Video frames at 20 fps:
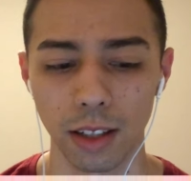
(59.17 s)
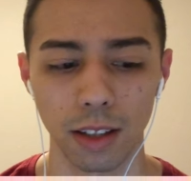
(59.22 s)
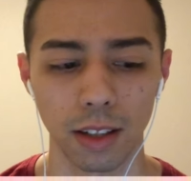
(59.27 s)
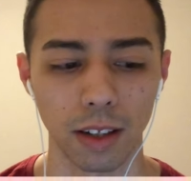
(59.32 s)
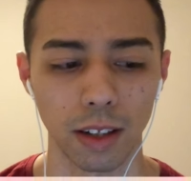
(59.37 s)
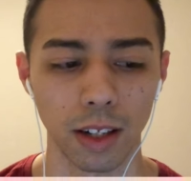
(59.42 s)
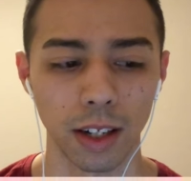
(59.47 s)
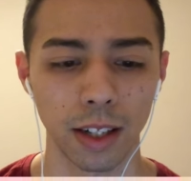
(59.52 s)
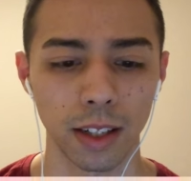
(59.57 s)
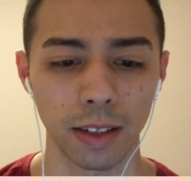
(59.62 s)

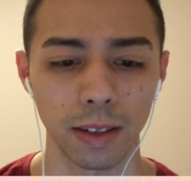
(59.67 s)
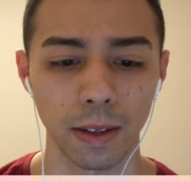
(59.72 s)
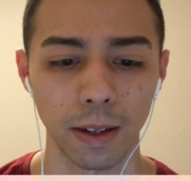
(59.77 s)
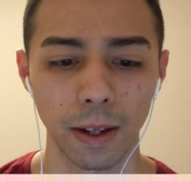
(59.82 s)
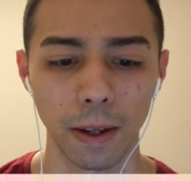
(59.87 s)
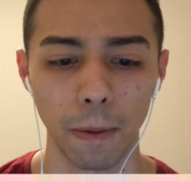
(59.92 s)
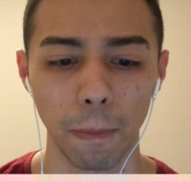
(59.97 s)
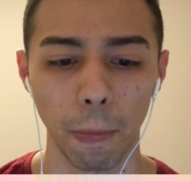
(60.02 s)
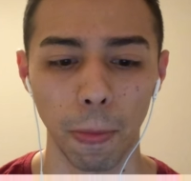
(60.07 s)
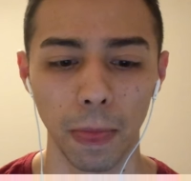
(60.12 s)
Alright,
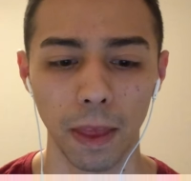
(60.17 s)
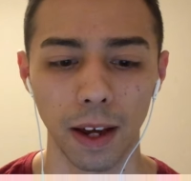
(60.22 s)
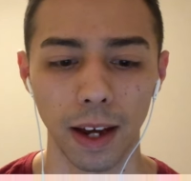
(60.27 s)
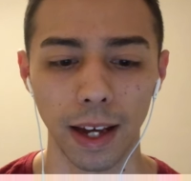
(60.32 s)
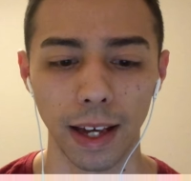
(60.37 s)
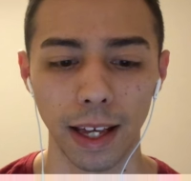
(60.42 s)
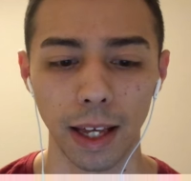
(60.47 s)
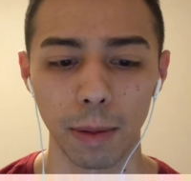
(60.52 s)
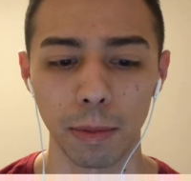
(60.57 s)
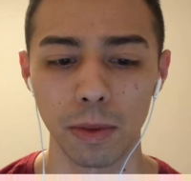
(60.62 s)
I
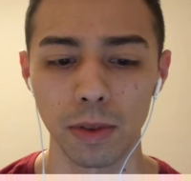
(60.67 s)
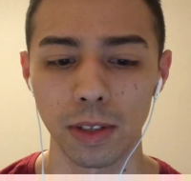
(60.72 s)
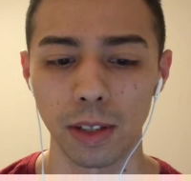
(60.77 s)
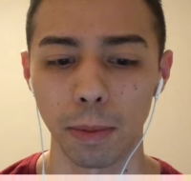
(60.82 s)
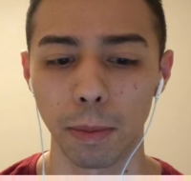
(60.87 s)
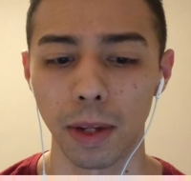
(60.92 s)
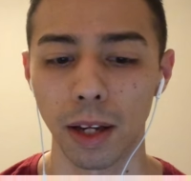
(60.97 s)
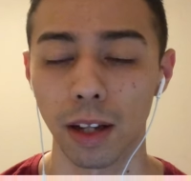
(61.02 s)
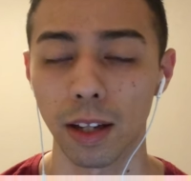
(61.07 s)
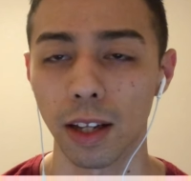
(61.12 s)
am using
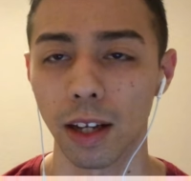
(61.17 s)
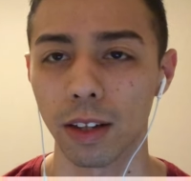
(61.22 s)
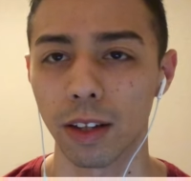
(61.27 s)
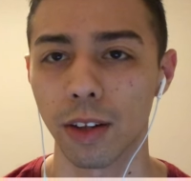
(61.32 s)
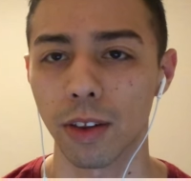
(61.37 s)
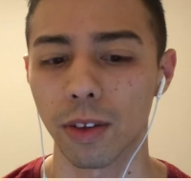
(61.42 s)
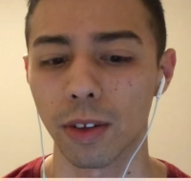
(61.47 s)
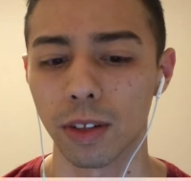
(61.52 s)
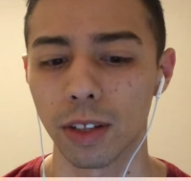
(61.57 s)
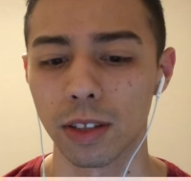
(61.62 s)
BL Heli
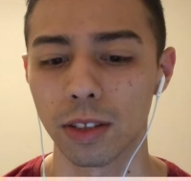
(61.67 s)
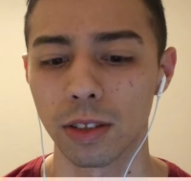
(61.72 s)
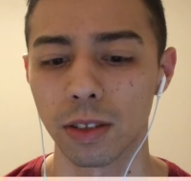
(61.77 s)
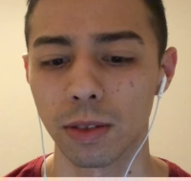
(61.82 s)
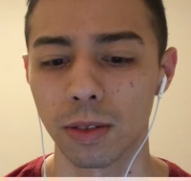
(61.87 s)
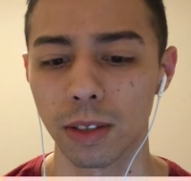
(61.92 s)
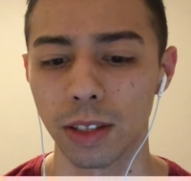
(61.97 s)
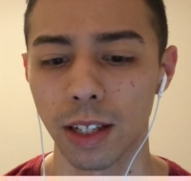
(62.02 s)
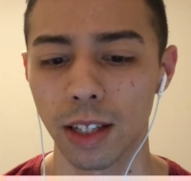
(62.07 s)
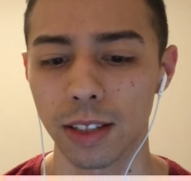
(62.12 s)

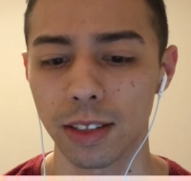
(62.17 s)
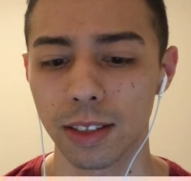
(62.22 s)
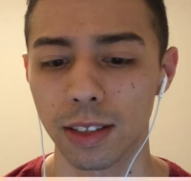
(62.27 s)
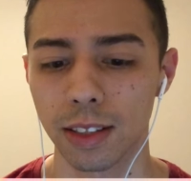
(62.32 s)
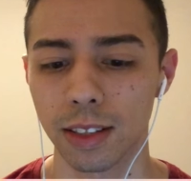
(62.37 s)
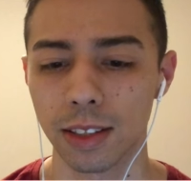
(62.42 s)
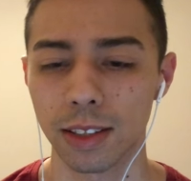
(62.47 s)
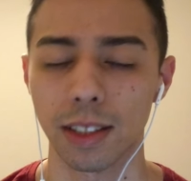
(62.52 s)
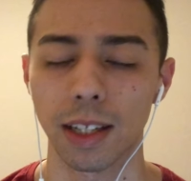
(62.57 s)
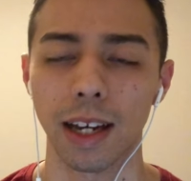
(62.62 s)
32
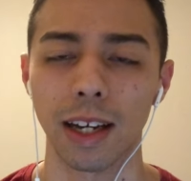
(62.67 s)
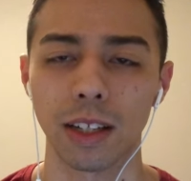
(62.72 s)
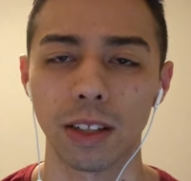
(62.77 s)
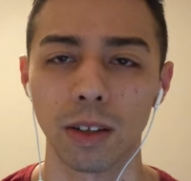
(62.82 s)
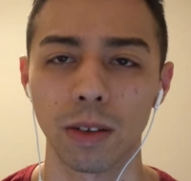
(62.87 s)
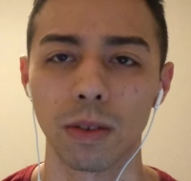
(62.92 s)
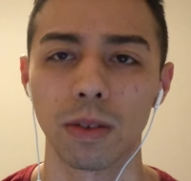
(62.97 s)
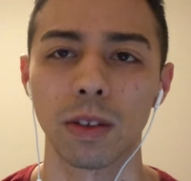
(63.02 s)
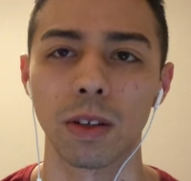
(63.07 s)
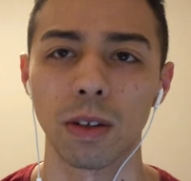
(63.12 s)
ESCs. I
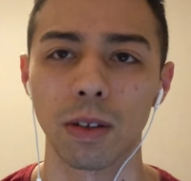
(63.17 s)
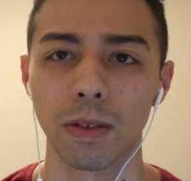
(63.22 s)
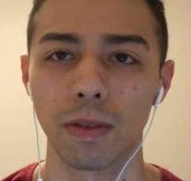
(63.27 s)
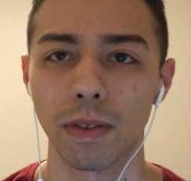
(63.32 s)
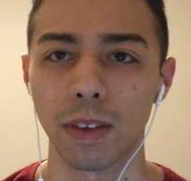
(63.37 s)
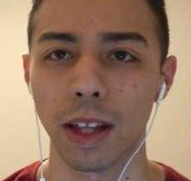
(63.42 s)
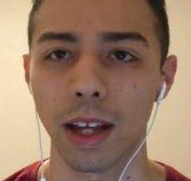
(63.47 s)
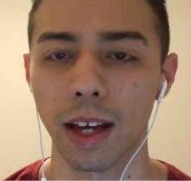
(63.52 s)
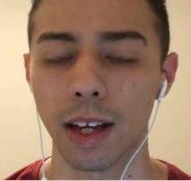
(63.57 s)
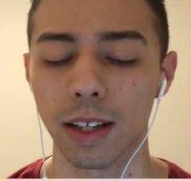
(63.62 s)
don't know if
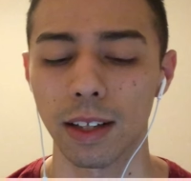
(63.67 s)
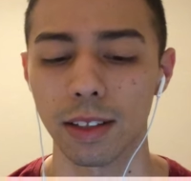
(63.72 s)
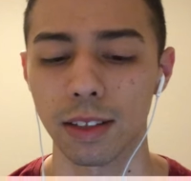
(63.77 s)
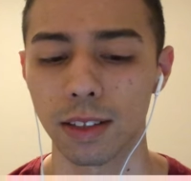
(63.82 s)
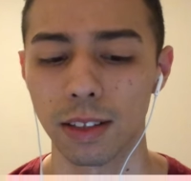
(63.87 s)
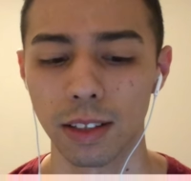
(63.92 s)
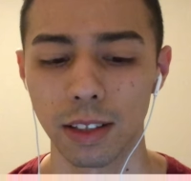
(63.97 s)
that